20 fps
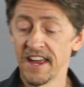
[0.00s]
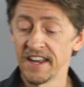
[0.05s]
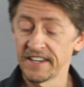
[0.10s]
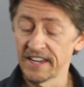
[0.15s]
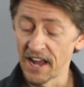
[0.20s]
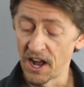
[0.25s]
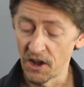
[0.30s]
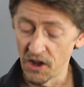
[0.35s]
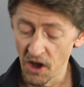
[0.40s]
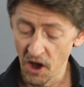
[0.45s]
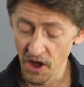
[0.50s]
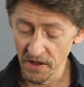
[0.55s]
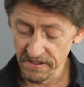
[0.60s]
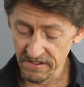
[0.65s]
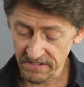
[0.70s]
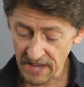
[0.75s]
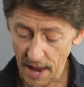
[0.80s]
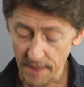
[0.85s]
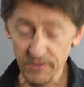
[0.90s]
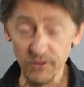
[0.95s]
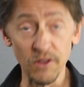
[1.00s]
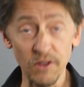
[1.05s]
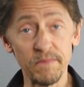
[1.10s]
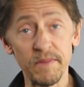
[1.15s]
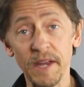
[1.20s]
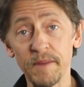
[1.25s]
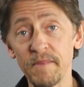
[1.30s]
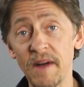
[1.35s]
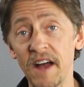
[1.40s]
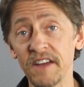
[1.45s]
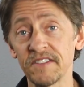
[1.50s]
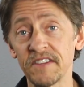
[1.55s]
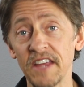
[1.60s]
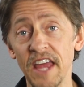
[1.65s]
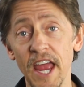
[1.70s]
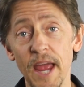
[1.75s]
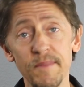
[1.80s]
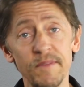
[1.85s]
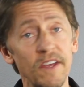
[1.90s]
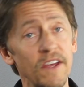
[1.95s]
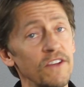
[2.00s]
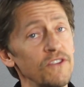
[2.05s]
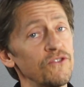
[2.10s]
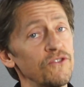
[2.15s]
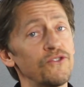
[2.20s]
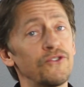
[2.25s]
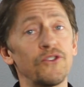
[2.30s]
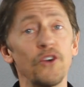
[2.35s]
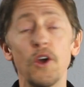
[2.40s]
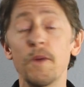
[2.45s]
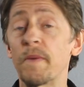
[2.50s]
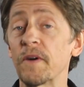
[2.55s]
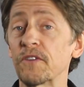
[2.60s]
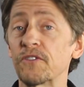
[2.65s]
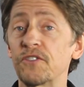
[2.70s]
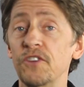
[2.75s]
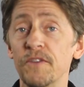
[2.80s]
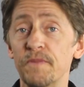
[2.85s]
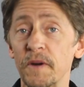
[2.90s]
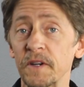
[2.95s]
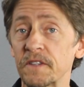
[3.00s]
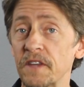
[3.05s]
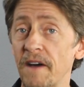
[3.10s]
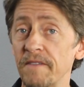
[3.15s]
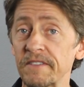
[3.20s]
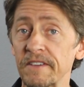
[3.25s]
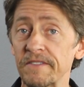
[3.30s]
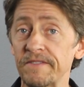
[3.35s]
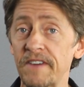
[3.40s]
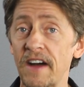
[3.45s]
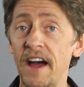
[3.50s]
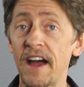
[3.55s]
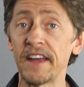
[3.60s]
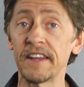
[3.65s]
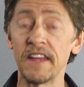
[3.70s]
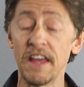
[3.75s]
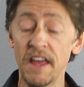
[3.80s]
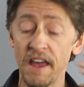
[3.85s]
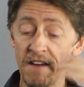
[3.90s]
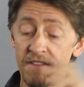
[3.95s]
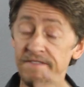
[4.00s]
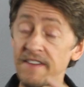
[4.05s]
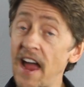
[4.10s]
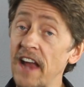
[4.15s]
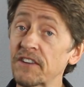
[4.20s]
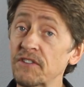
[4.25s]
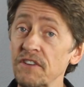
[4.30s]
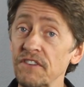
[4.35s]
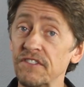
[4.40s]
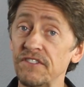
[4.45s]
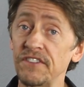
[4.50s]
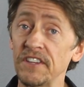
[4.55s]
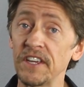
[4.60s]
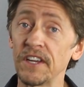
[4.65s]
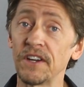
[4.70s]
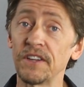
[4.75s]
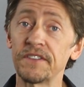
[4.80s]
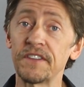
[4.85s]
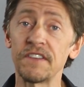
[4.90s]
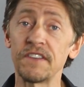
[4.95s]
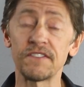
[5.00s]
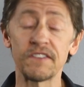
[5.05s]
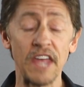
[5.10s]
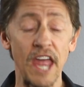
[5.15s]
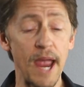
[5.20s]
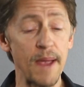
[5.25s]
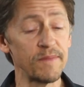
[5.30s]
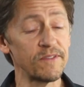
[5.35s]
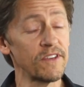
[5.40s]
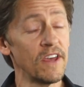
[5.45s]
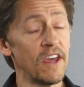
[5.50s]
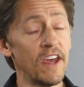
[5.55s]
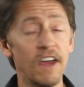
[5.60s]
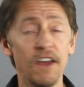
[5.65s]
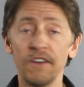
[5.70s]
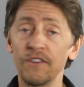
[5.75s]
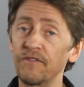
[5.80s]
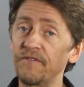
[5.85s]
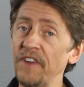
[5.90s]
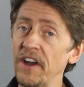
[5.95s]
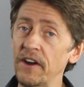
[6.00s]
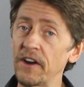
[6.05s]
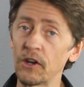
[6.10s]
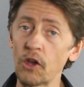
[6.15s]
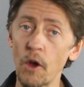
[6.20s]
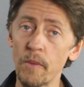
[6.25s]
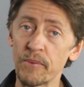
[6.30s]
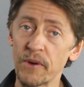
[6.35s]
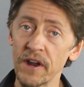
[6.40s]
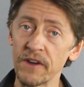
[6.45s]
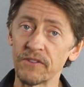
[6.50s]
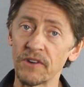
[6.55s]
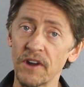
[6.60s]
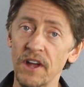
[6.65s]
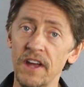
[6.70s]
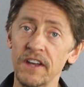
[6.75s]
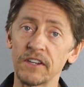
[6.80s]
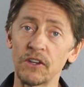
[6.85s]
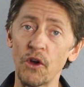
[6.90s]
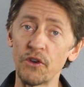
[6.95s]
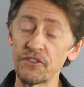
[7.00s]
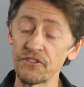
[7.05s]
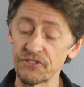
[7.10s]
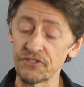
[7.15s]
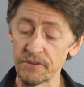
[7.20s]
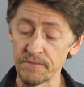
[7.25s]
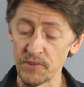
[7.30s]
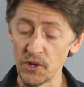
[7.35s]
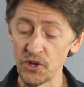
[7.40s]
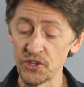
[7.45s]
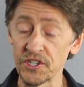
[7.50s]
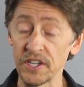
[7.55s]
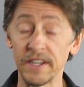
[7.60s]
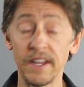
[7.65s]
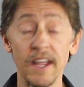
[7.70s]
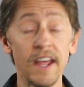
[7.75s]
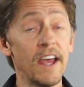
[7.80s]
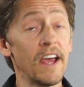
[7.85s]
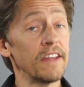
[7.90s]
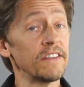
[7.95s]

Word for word: Now, all these absolute big box games, super tough to find, factory sealed. These games Very low print run, low distribution.